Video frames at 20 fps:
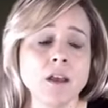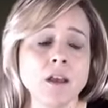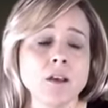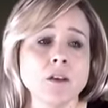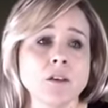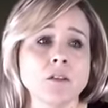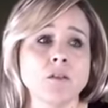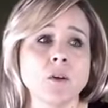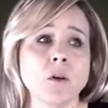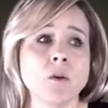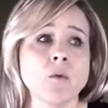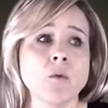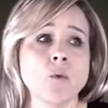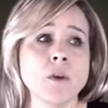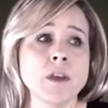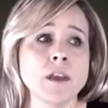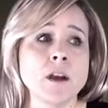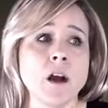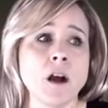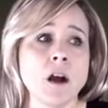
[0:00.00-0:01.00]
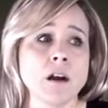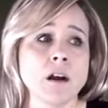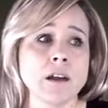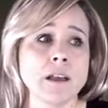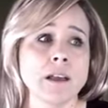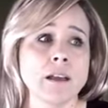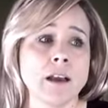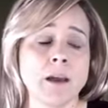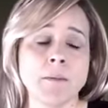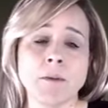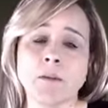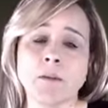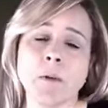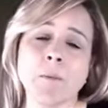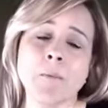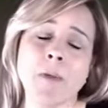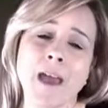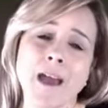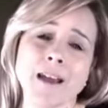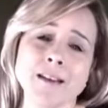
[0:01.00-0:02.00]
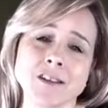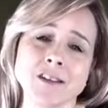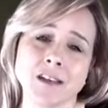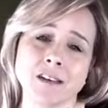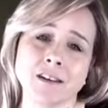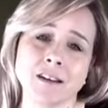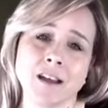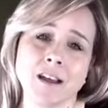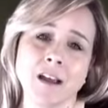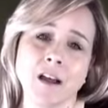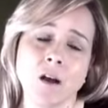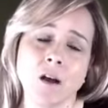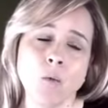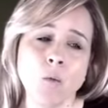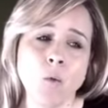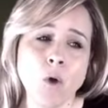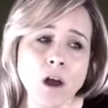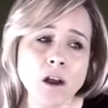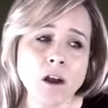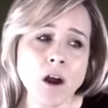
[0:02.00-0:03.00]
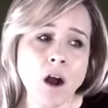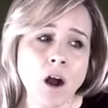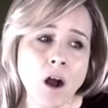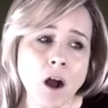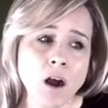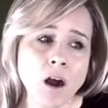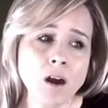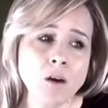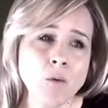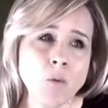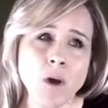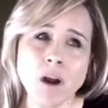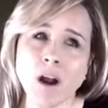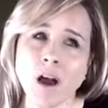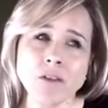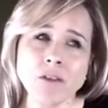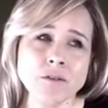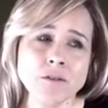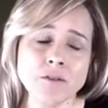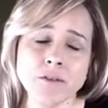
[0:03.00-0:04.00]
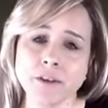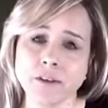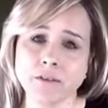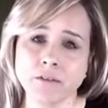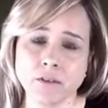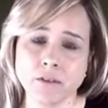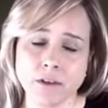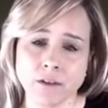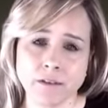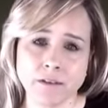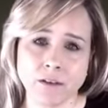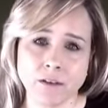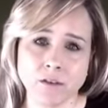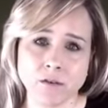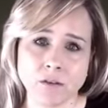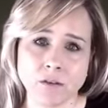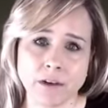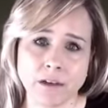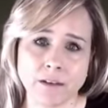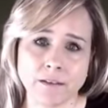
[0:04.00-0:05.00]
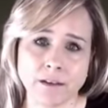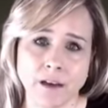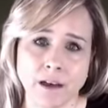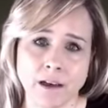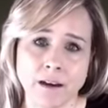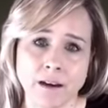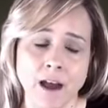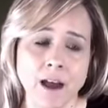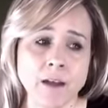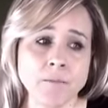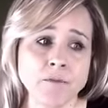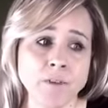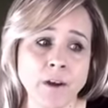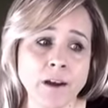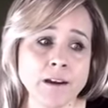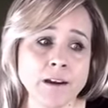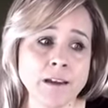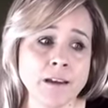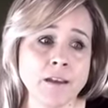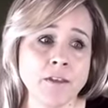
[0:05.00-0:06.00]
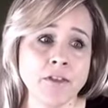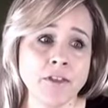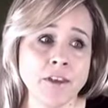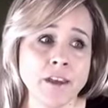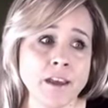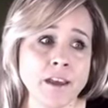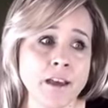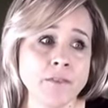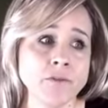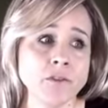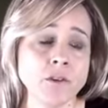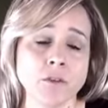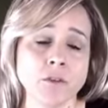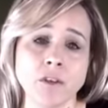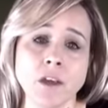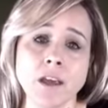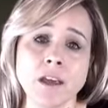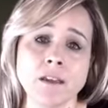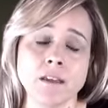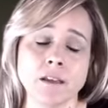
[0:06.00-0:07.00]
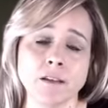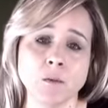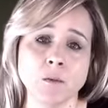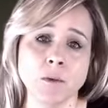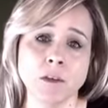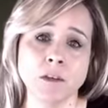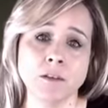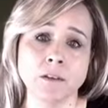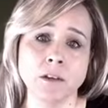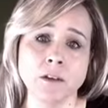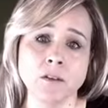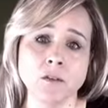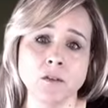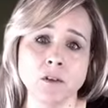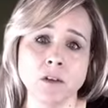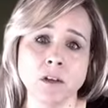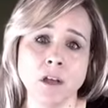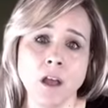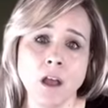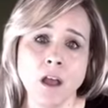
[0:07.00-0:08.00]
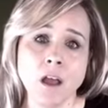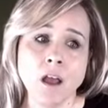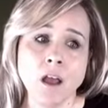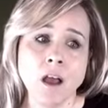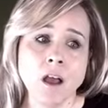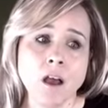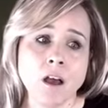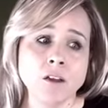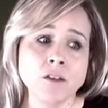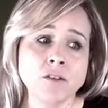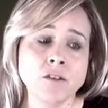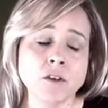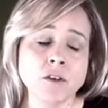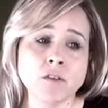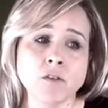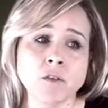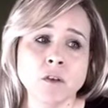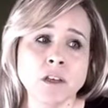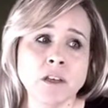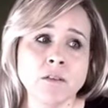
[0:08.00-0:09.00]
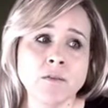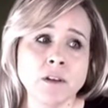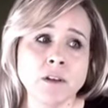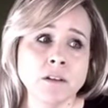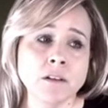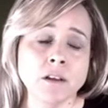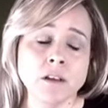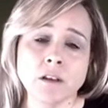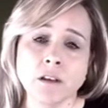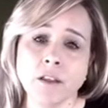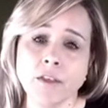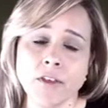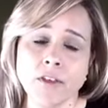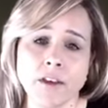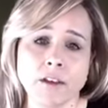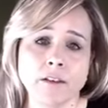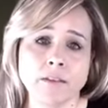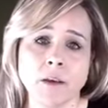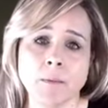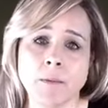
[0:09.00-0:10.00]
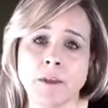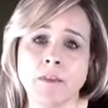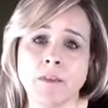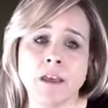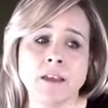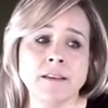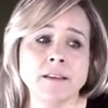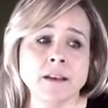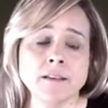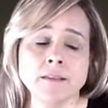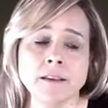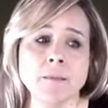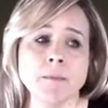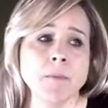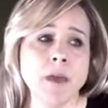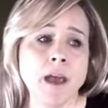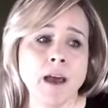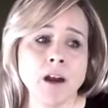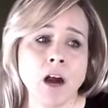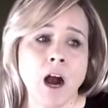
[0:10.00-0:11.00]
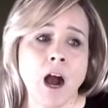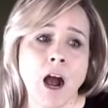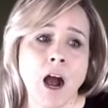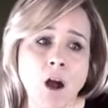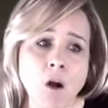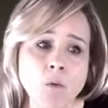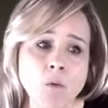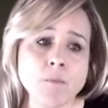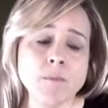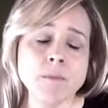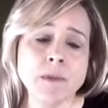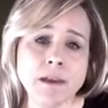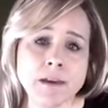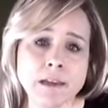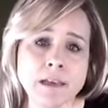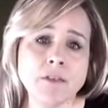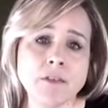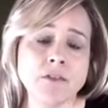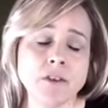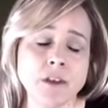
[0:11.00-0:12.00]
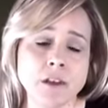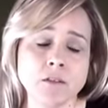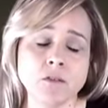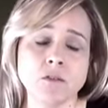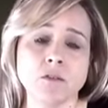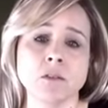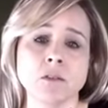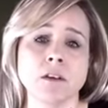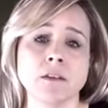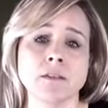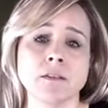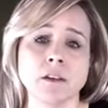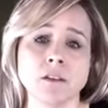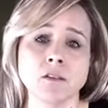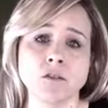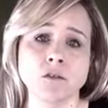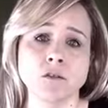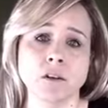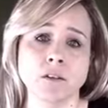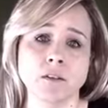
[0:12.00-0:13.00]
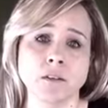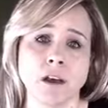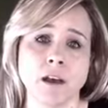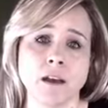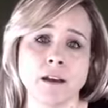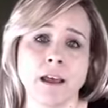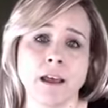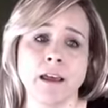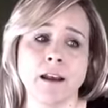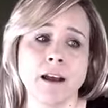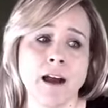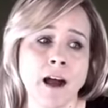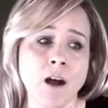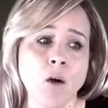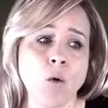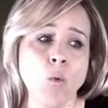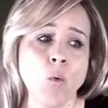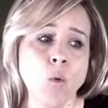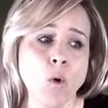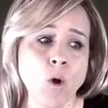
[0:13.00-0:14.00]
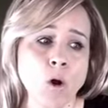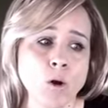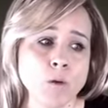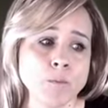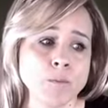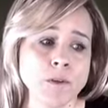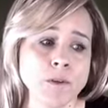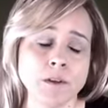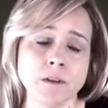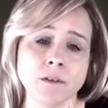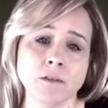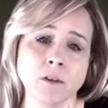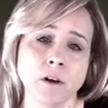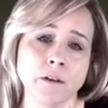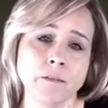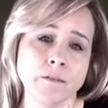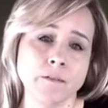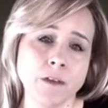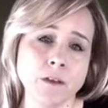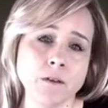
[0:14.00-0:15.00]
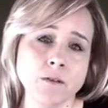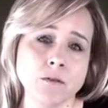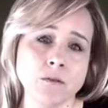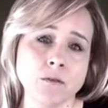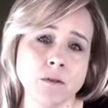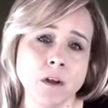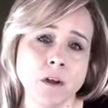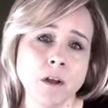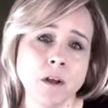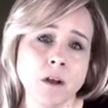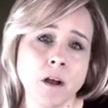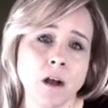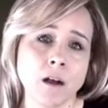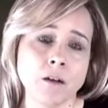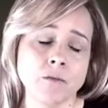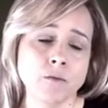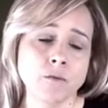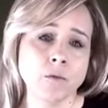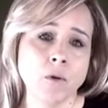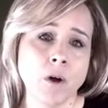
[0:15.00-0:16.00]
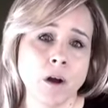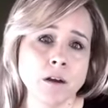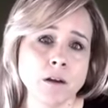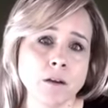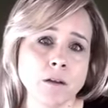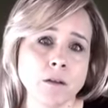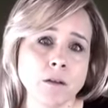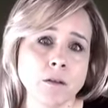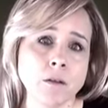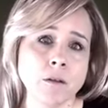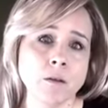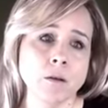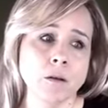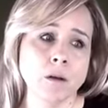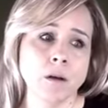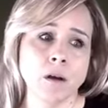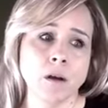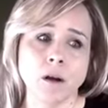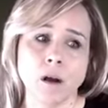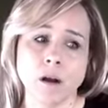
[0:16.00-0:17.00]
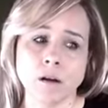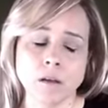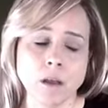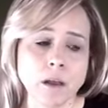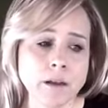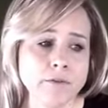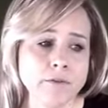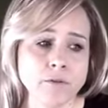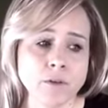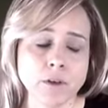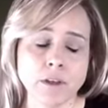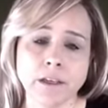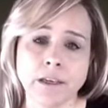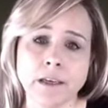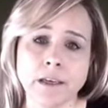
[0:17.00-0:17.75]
So we are in, I mean, imagine what are, what other things are they censoring us on? I'm finding thing after thing that's being censored. Just little things. I mean, it doesn't matter how many things do they censor us on and how warped is our view of what our life really